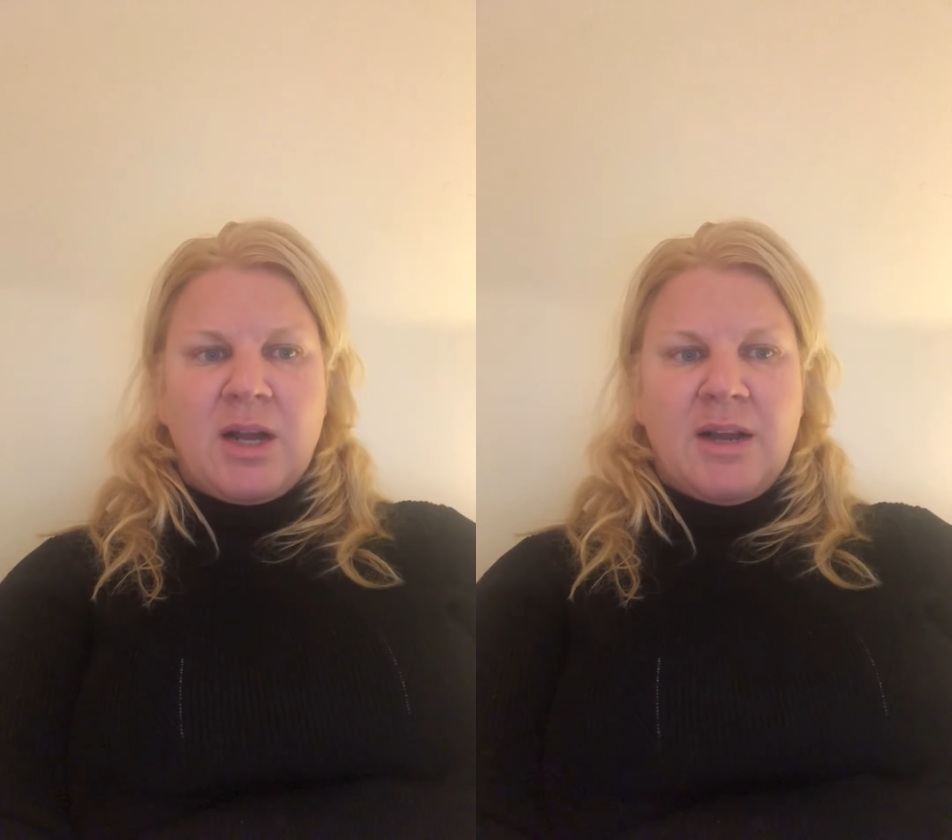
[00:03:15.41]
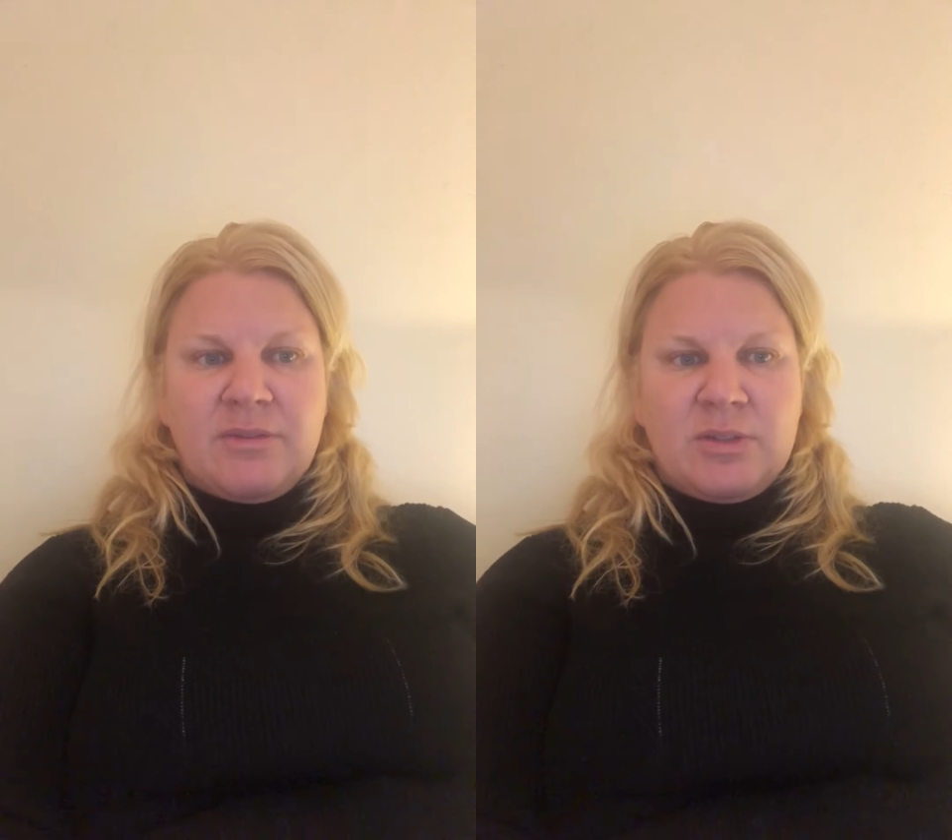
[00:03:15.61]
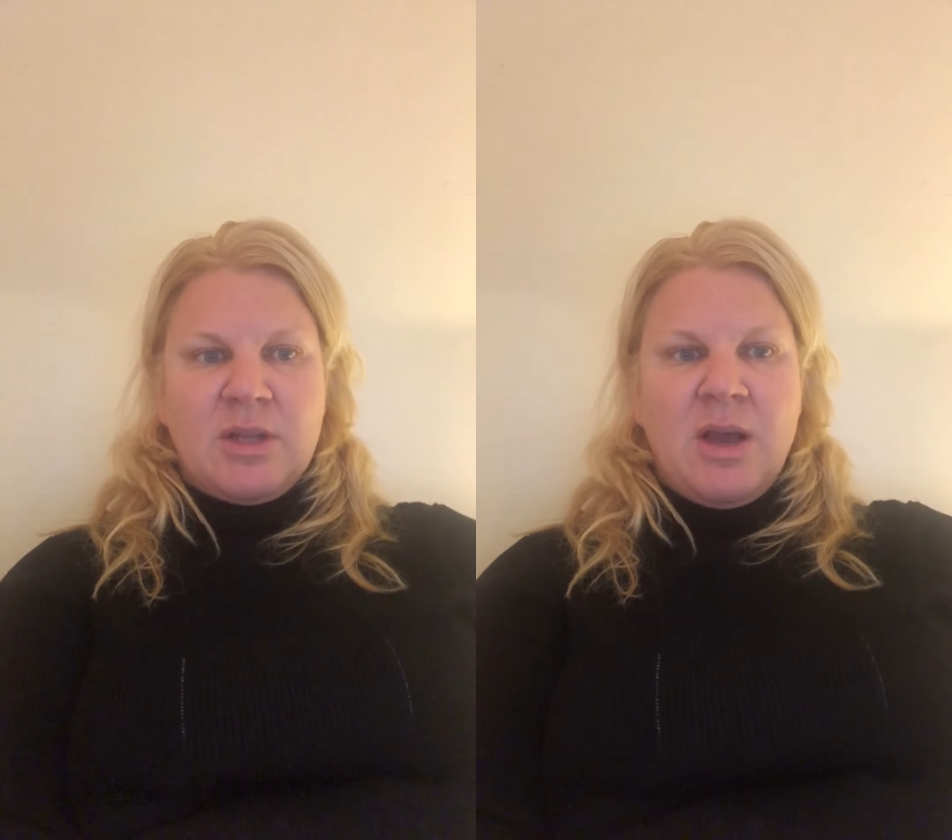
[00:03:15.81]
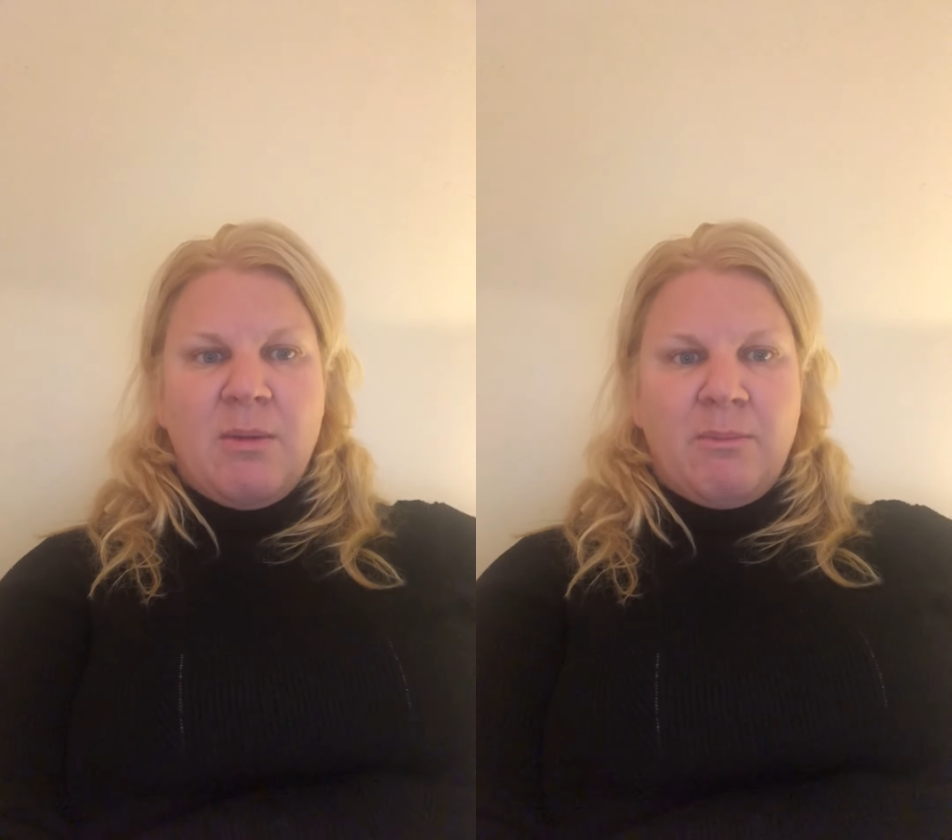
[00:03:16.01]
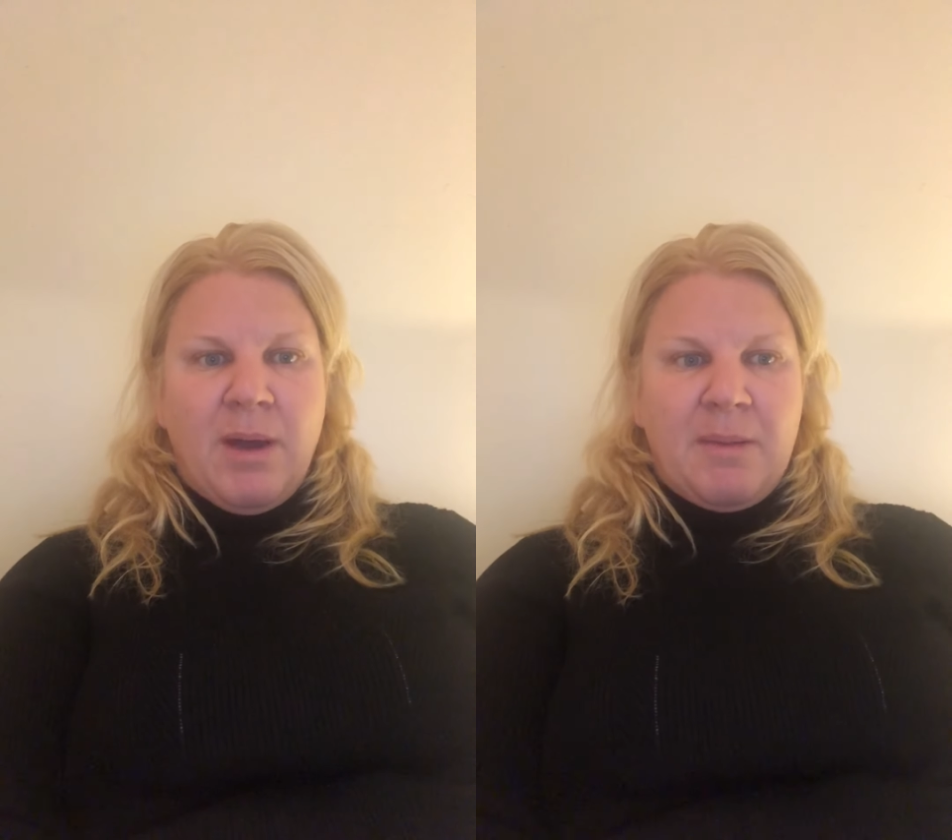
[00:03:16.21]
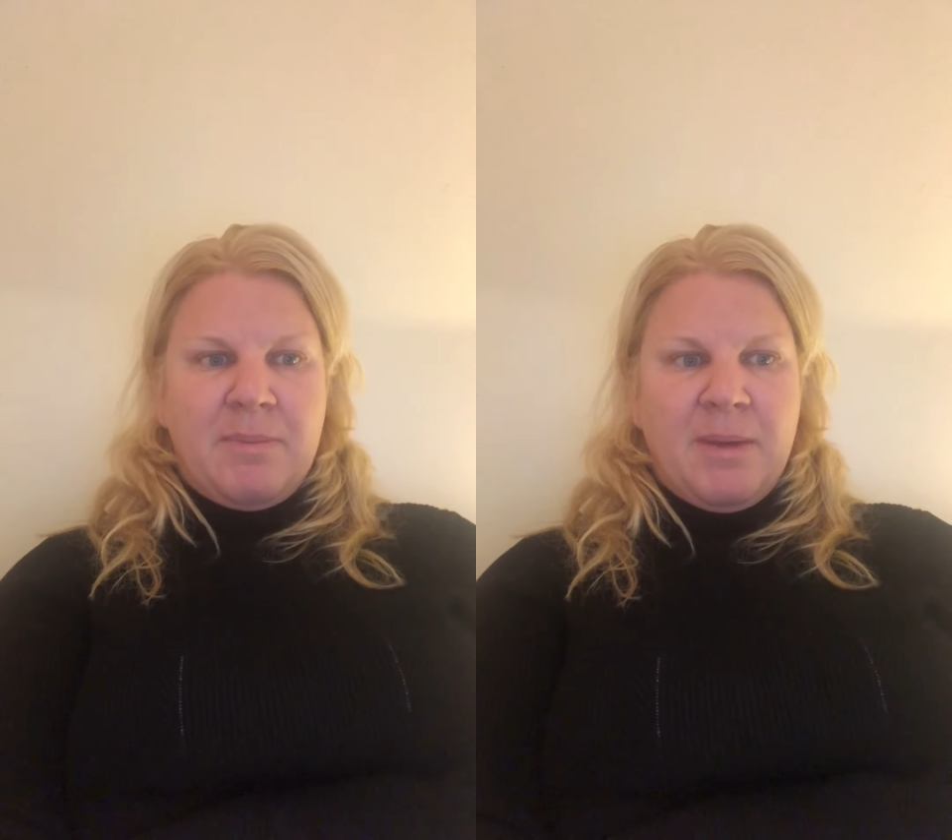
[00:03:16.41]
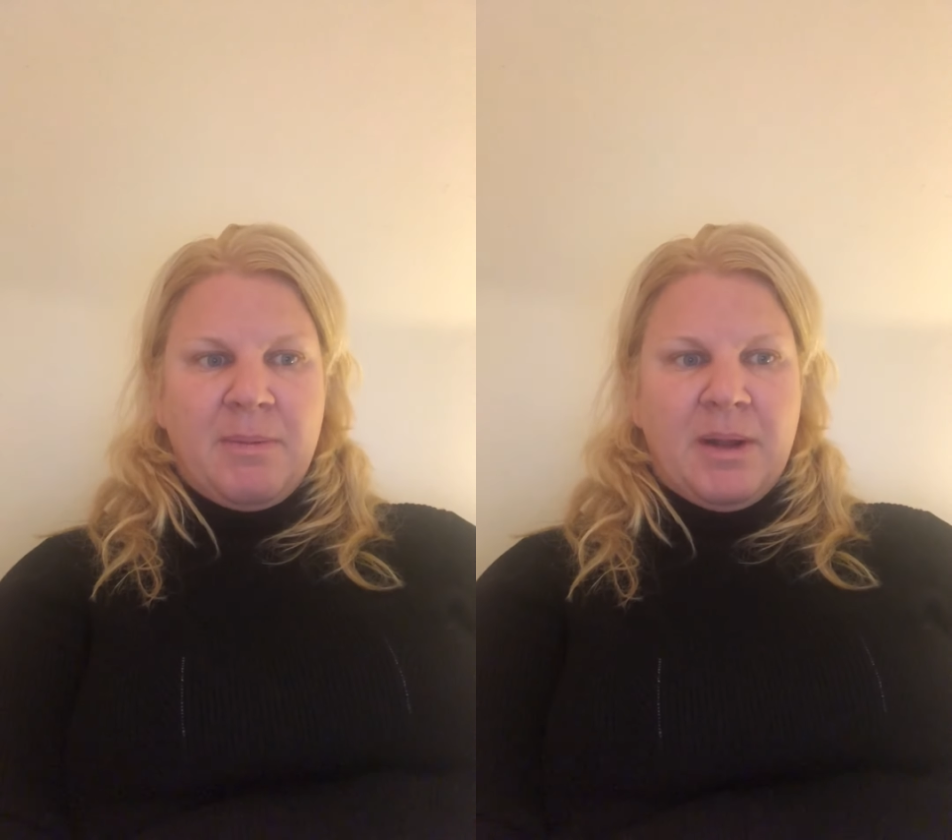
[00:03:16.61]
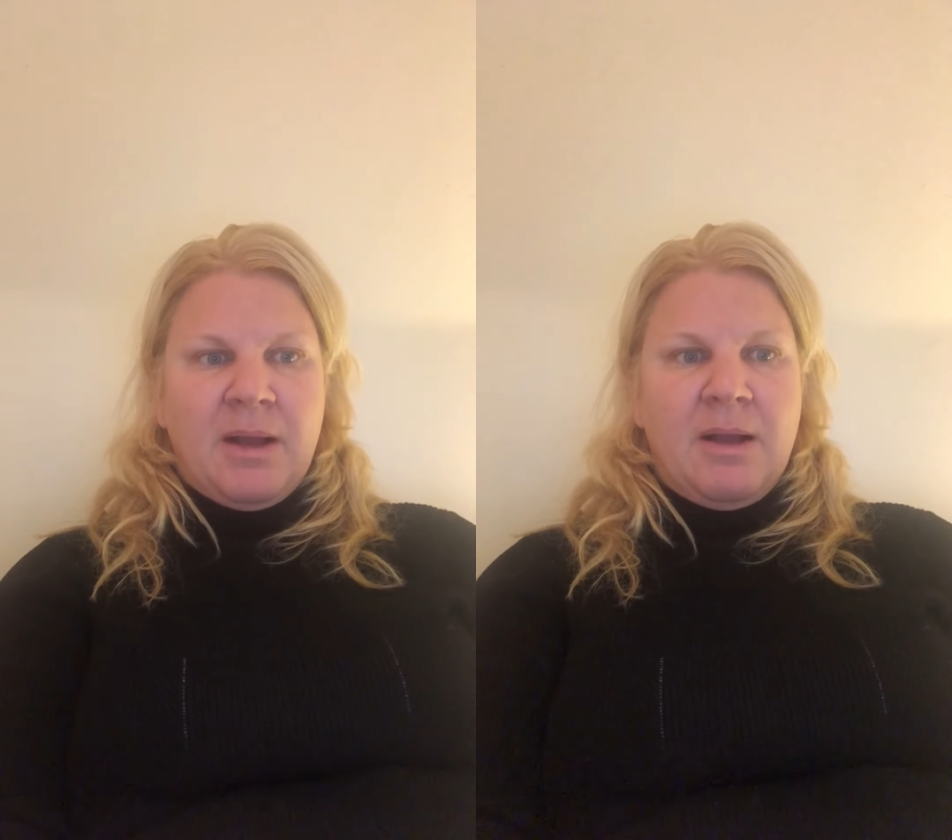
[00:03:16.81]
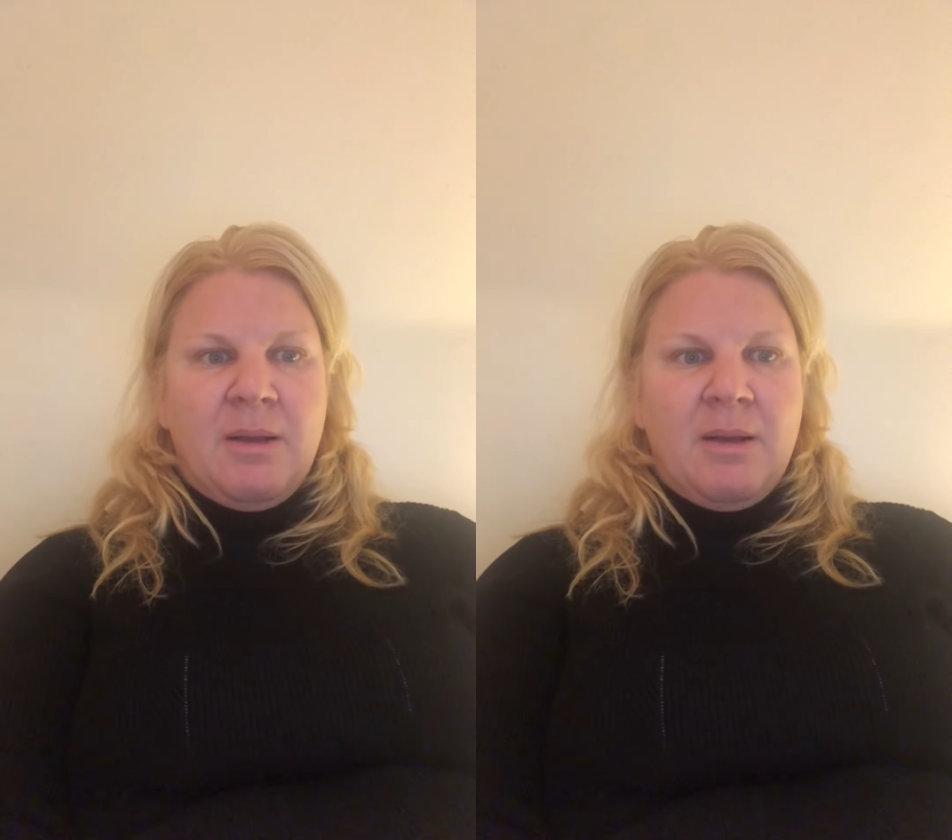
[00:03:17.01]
covered by PIPEDA.